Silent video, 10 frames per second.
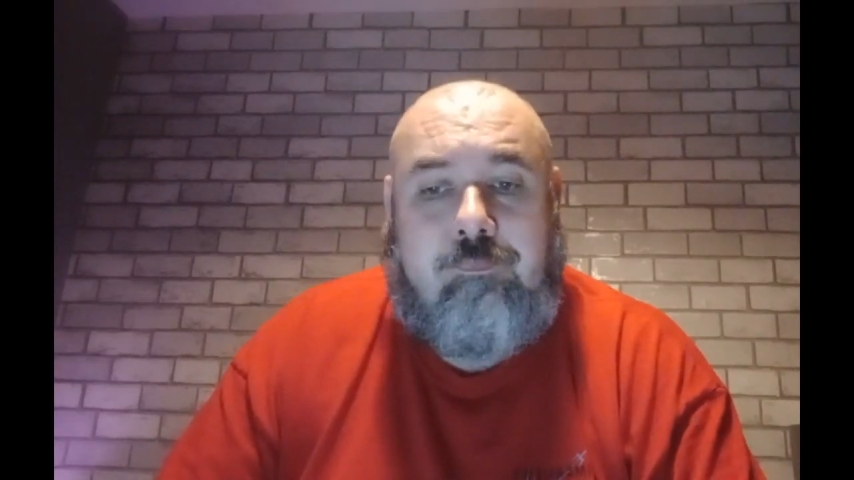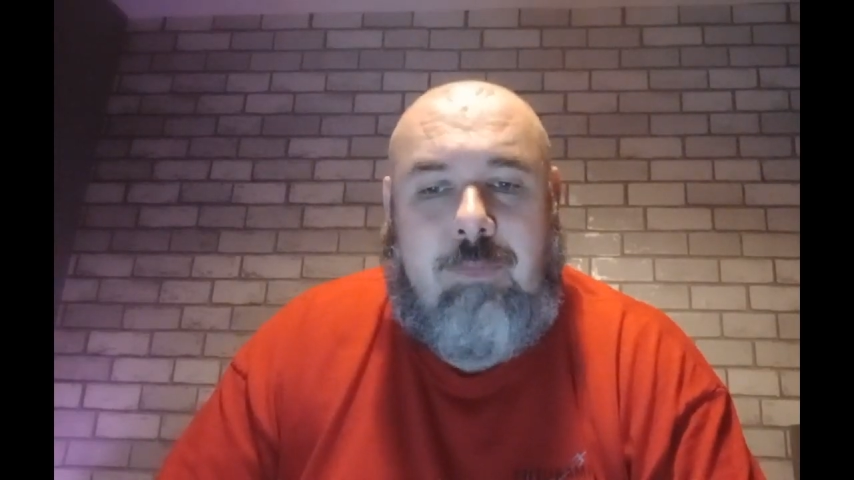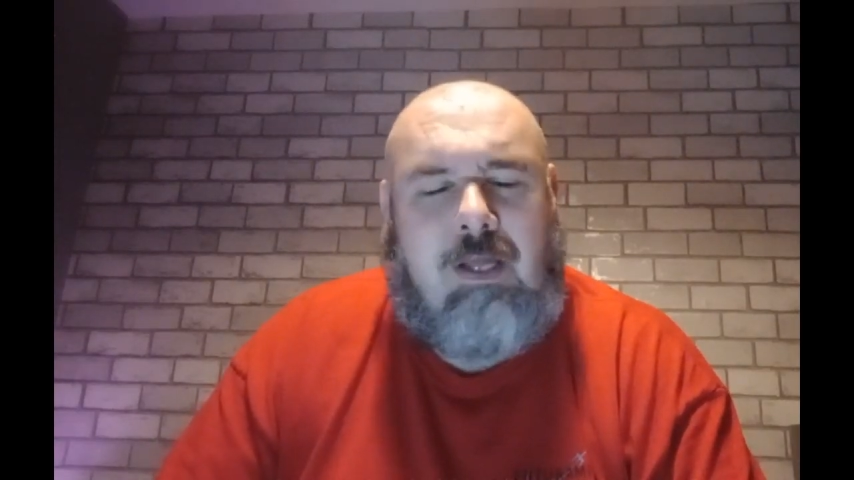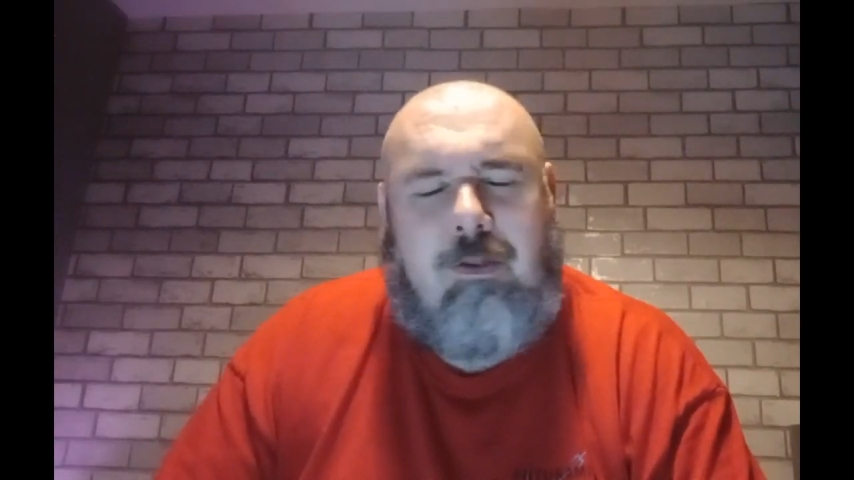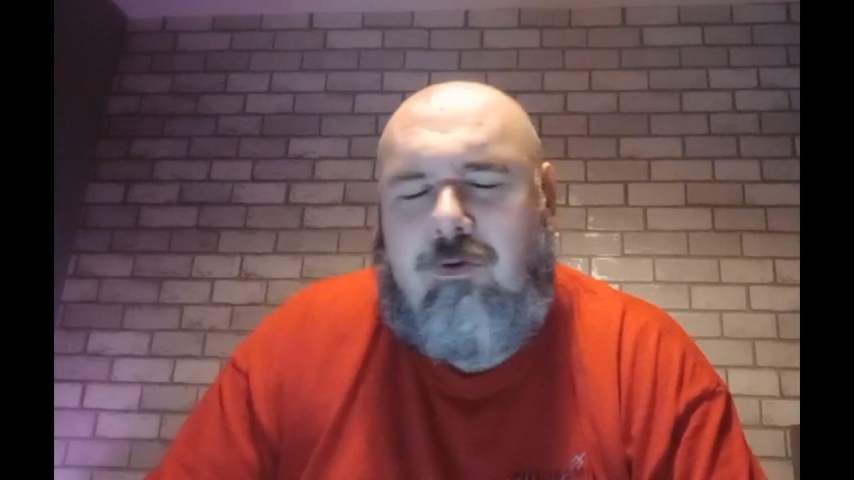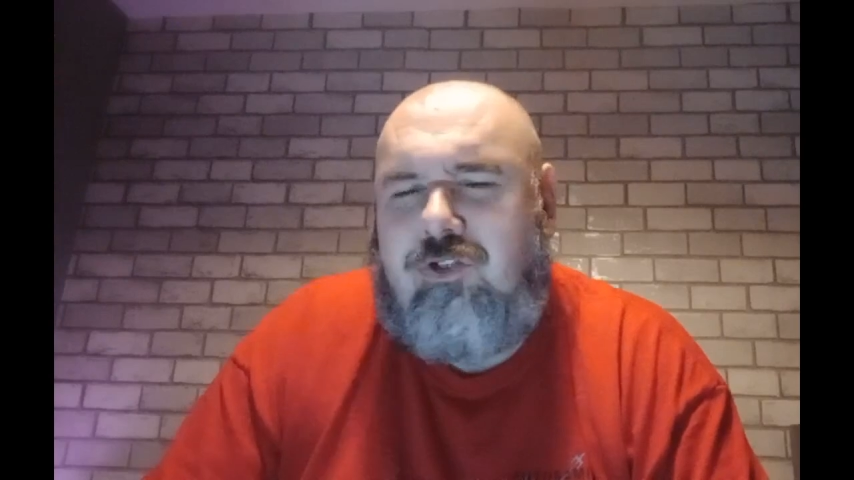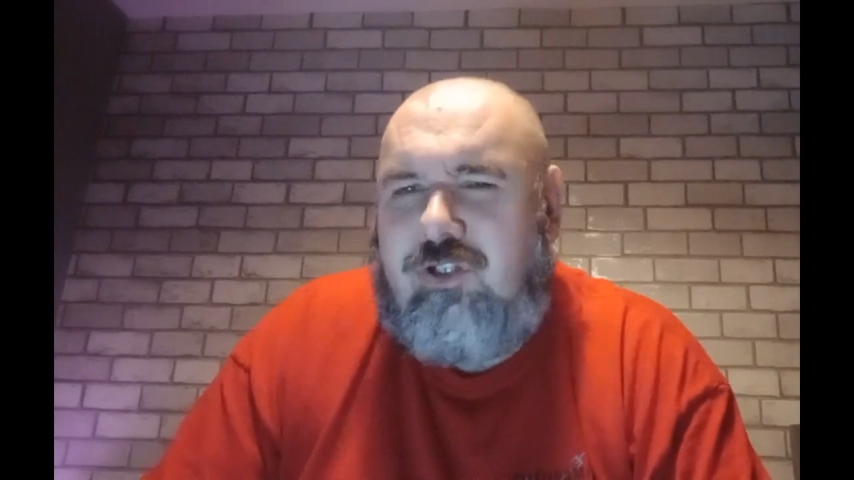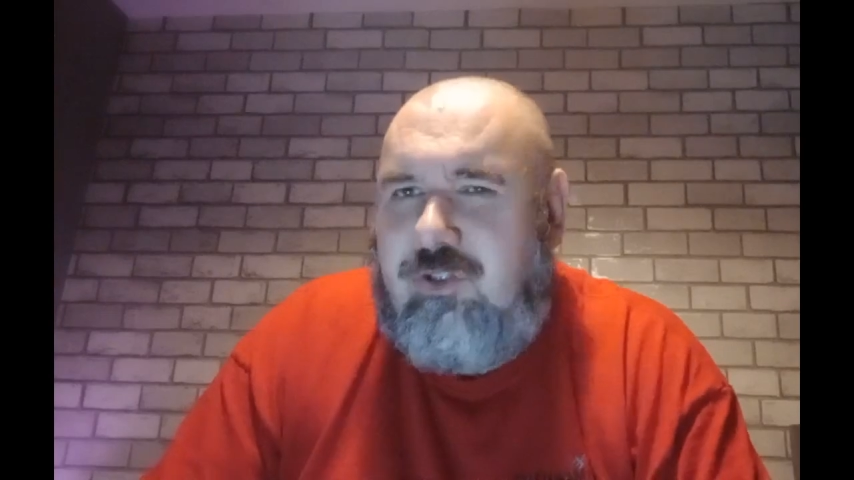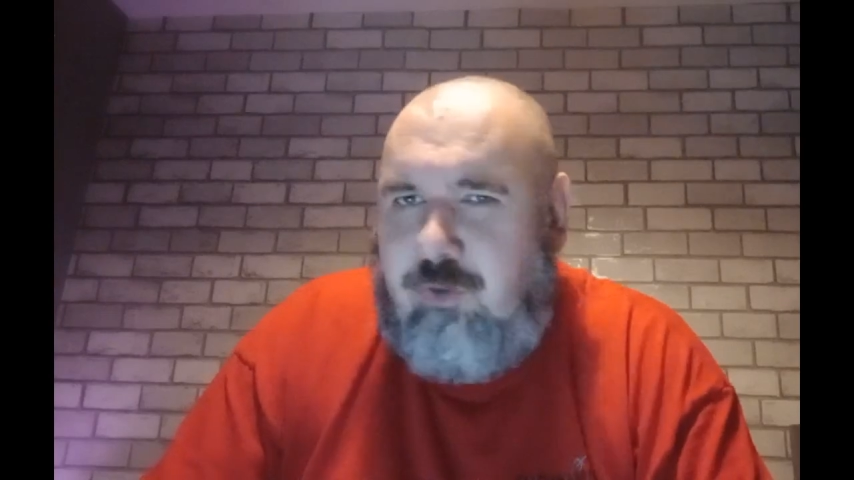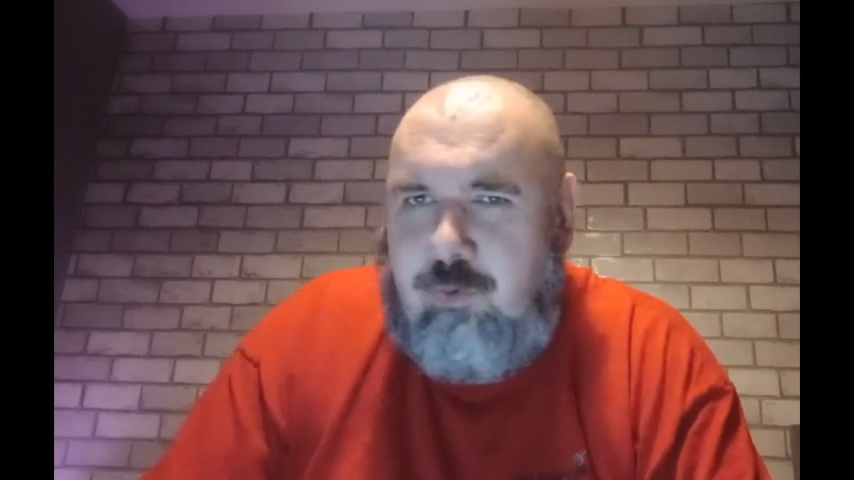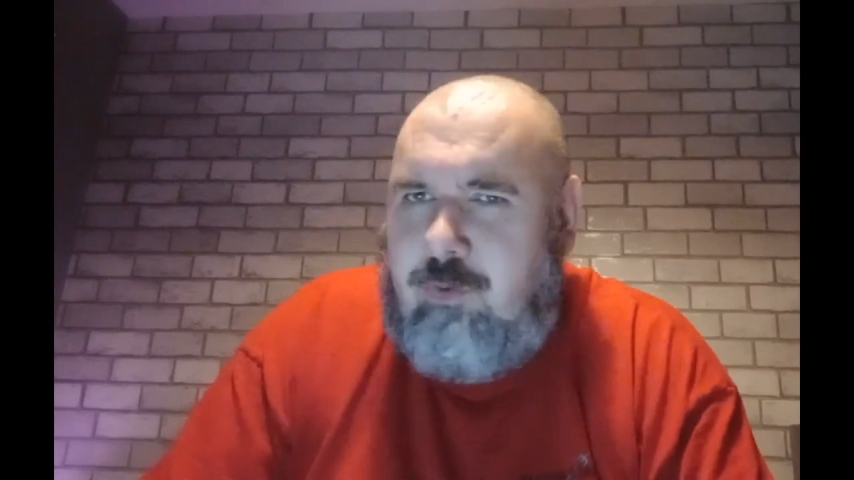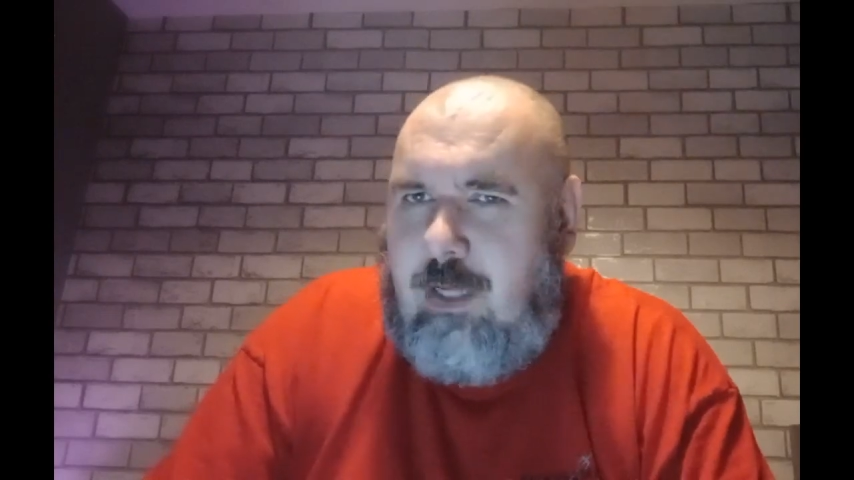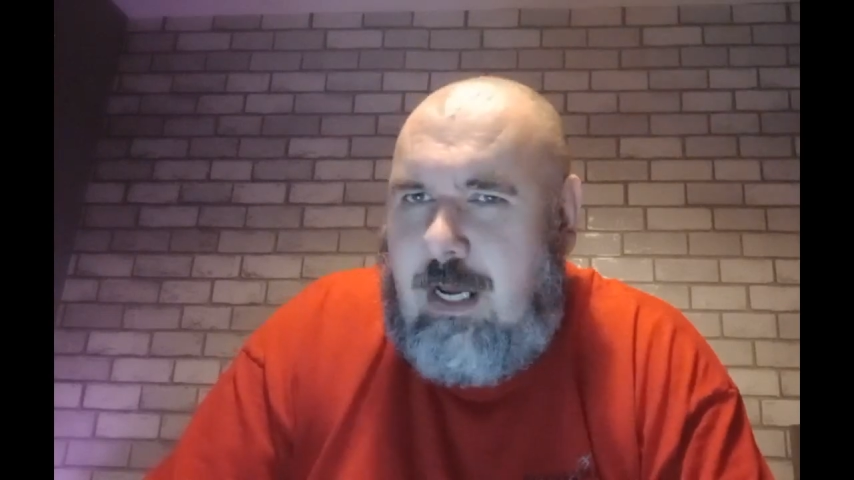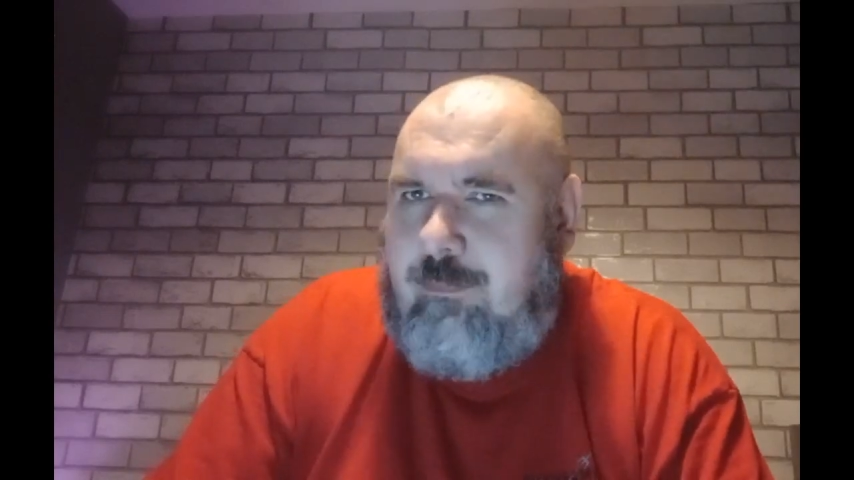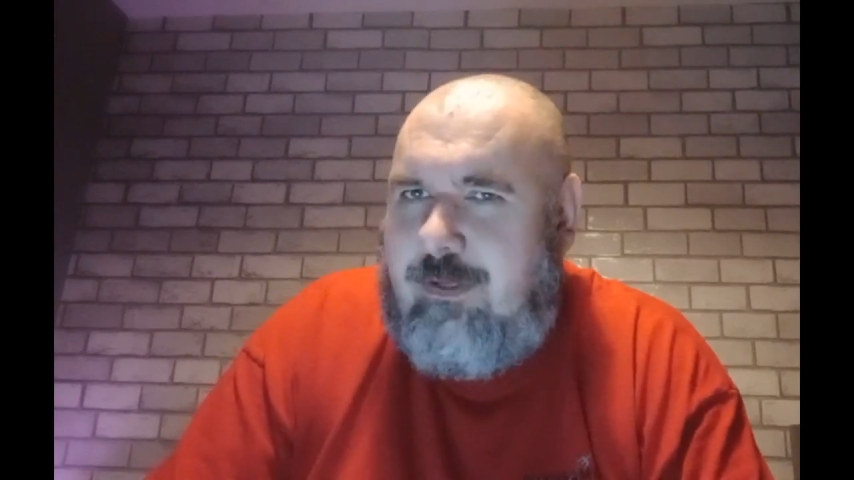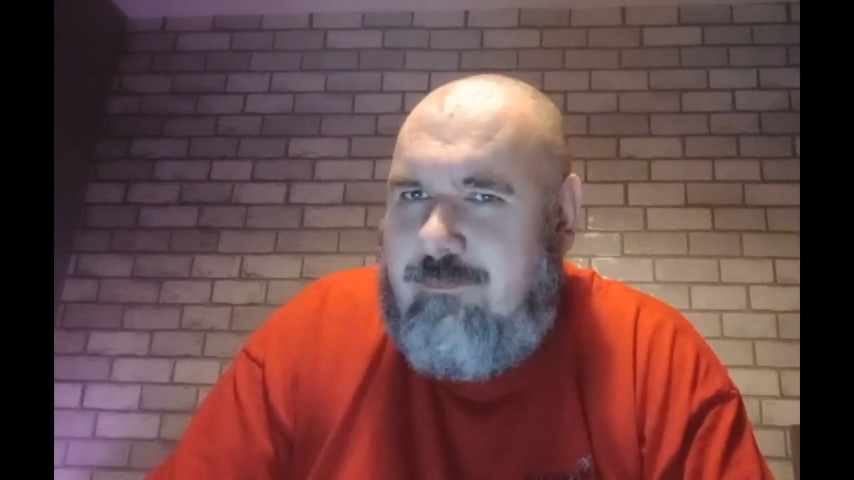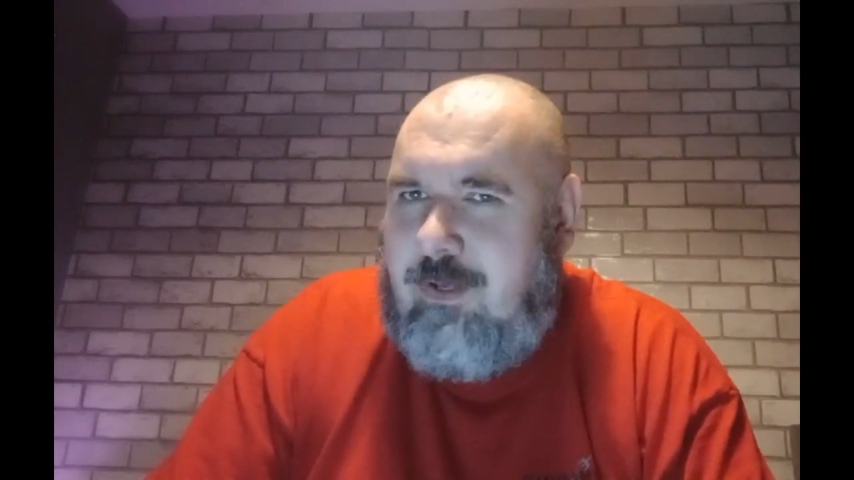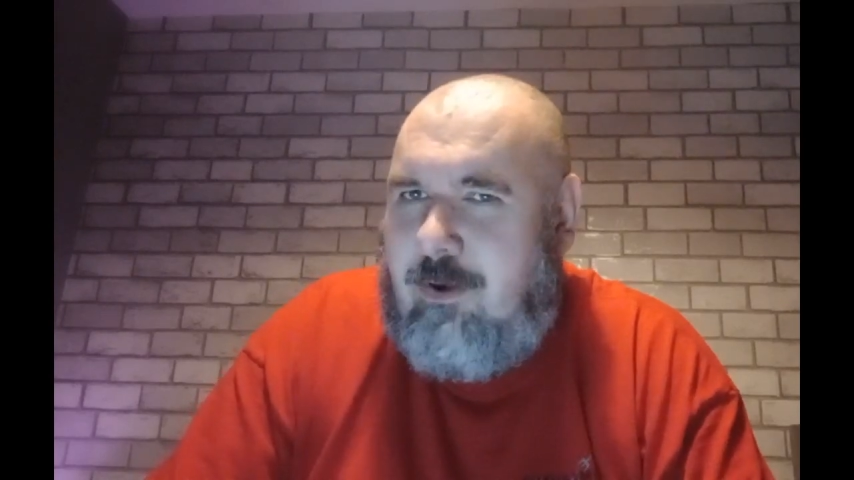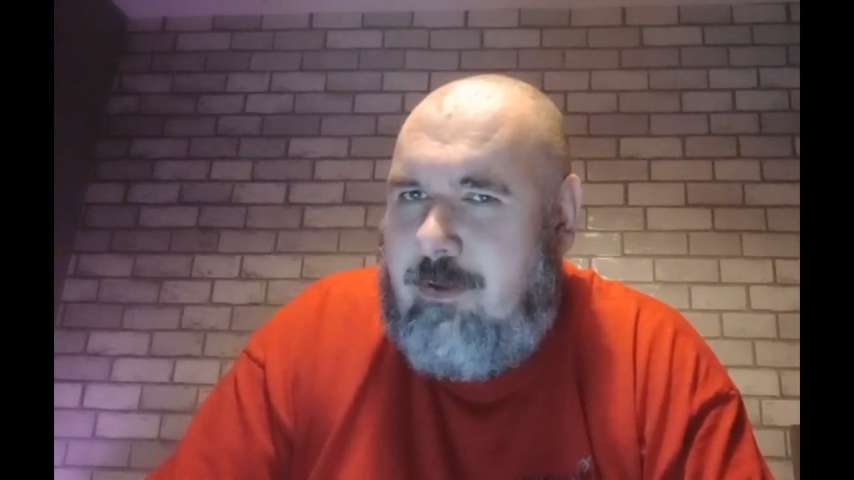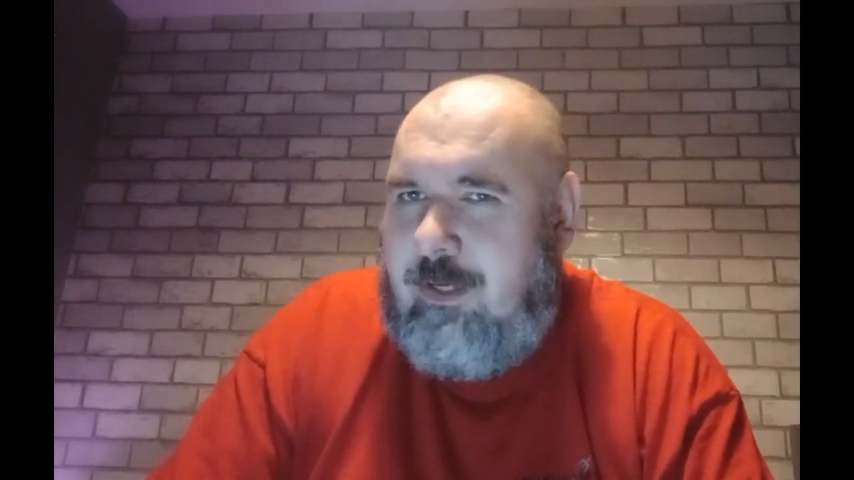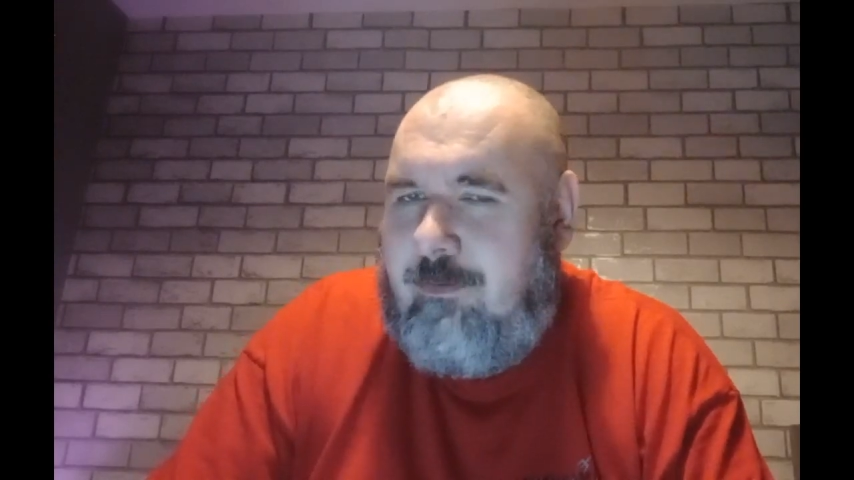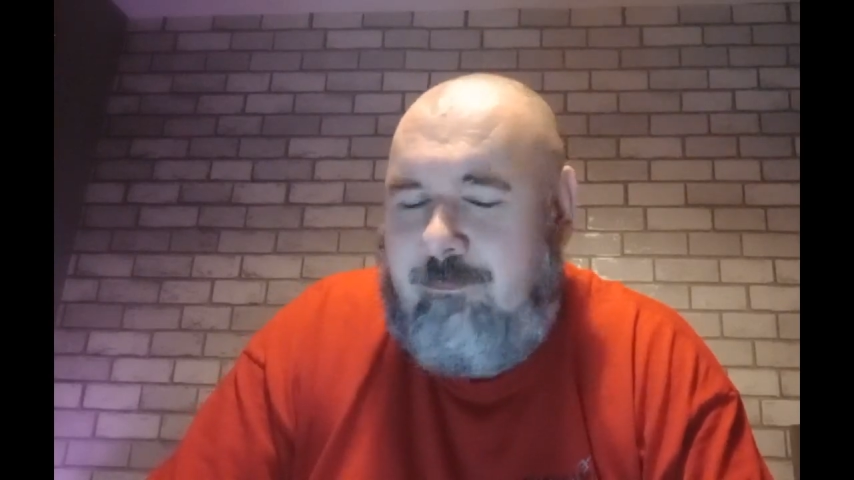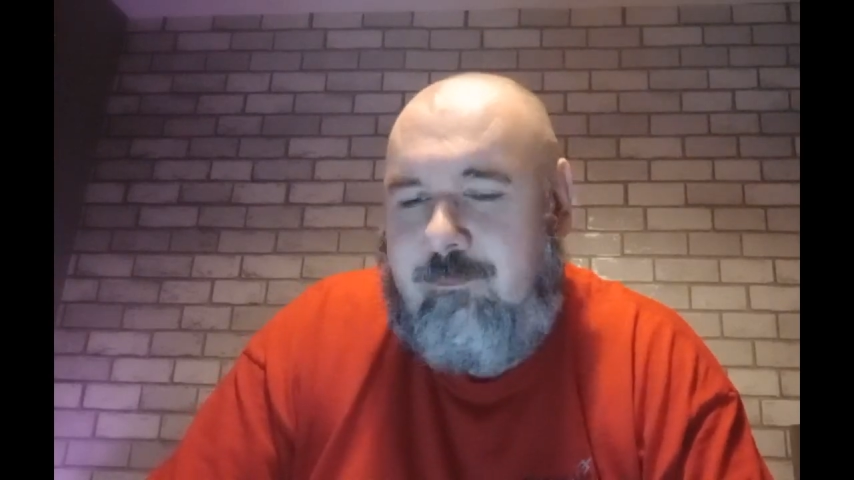launch stool, I believe they call it,